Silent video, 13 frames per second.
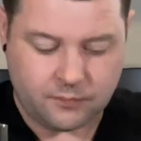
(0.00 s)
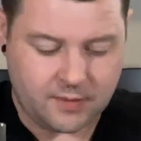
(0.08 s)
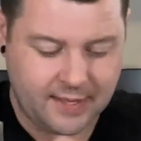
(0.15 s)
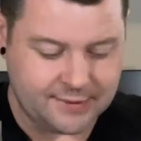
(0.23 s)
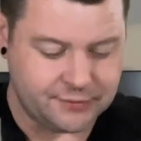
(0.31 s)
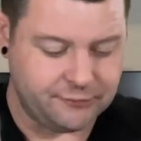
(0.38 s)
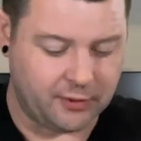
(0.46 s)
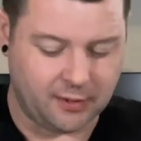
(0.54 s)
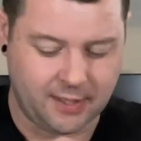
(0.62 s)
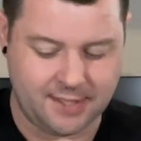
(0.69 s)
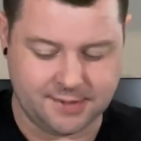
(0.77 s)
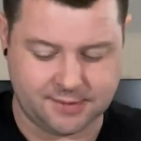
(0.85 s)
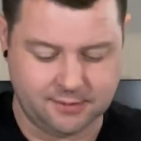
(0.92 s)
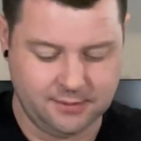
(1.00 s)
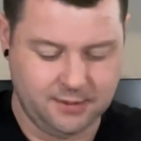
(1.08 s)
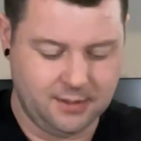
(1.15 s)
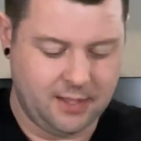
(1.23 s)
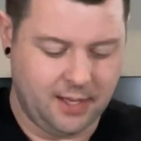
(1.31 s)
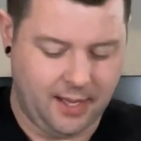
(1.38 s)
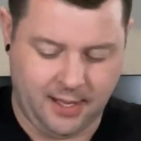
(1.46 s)
as far as
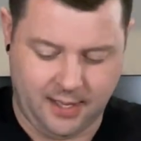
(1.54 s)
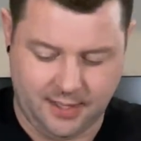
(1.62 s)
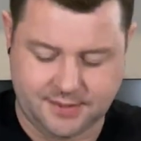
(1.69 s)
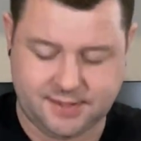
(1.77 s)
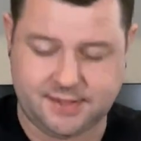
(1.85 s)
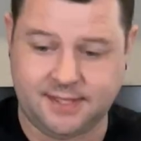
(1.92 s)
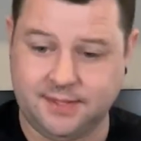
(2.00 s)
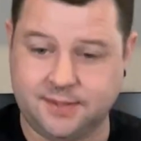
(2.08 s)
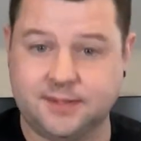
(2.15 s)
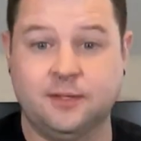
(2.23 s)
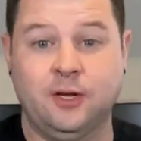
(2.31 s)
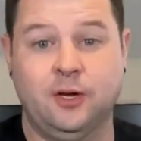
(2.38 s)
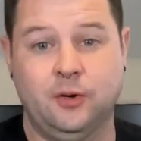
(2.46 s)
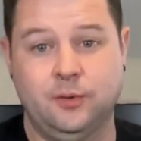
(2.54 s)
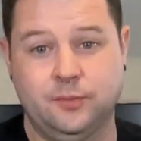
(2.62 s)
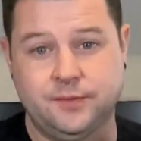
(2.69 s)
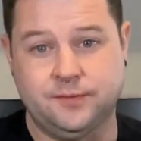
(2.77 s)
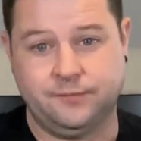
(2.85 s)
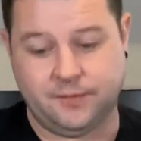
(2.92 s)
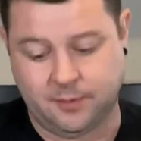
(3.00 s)
scents go
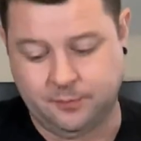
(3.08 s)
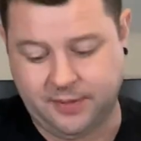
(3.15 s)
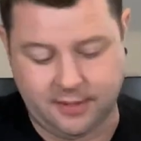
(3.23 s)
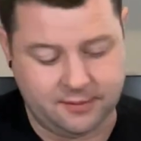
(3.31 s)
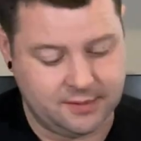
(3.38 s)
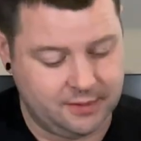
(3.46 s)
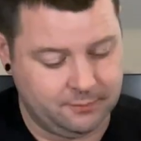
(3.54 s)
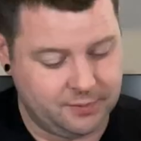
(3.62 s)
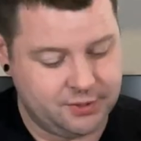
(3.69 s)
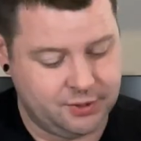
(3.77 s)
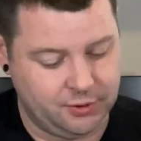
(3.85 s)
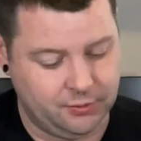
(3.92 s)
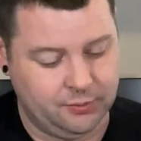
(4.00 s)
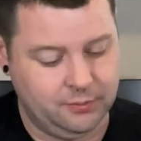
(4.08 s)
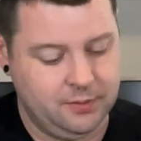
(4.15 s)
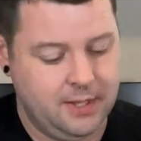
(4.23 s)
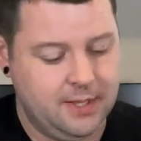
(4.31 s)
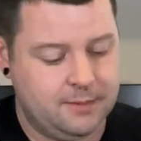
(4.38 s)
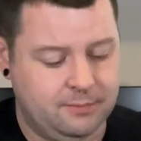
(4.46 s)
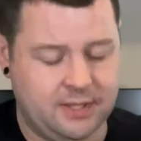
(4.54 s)
compared to number 2,
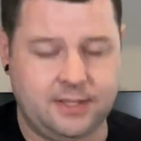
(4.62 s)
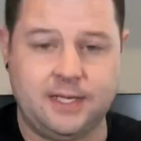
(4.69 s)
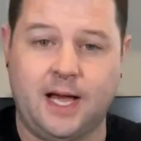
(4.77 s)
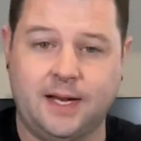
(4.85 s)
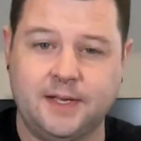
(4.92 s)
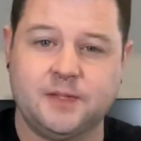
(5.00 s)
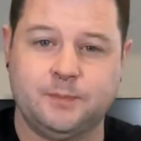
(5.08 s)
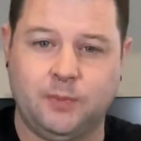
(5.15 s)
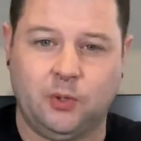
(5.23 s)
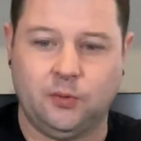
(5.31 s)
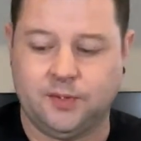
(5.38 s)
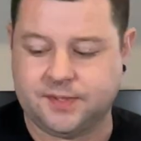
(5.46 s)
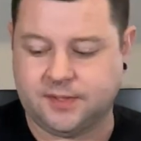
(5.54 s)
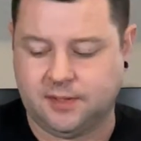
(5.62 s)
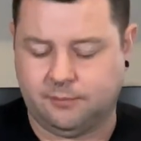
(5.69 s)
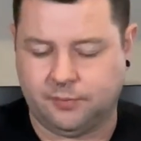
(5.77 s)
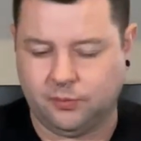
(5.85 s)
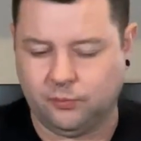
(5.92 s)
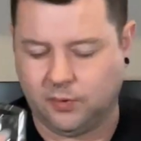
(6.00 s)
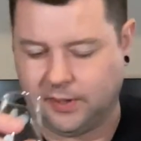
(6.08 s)
but not as bold as
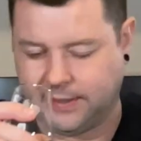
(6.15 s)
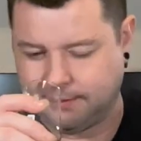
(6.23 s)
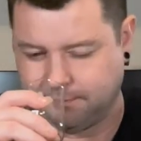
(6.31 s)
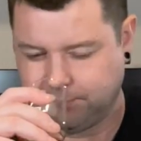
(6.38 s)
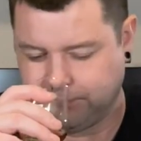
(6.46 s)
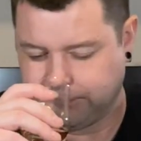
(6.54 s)
number 1.